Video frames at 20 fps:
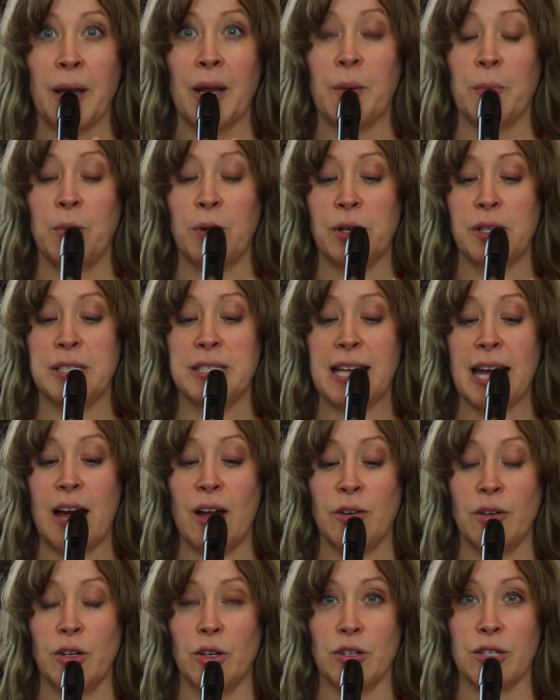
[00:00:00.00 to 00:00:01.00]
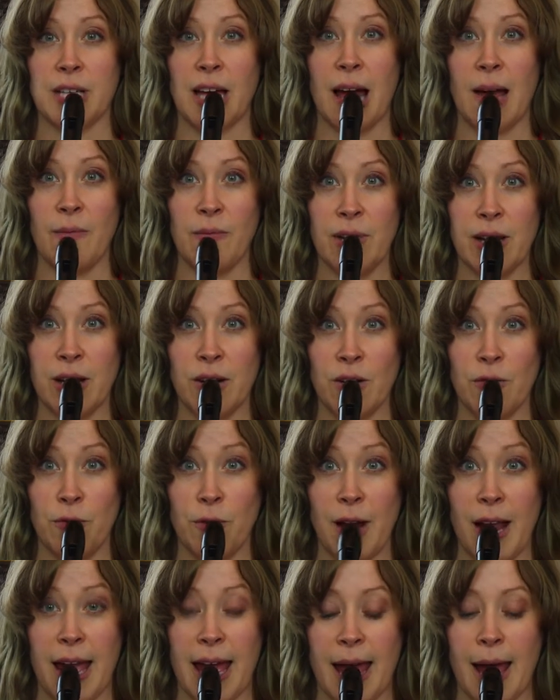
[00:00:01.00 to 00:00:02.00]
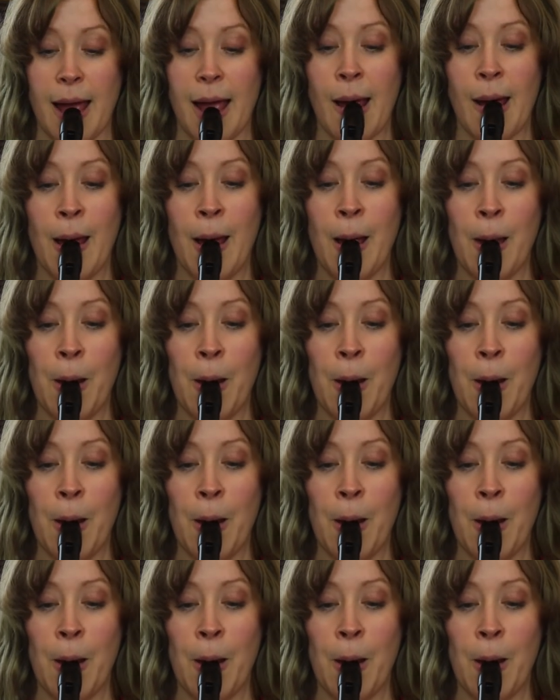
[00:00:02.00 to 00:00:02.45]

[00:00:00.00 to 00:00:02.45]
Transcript: Put down your top finger for A.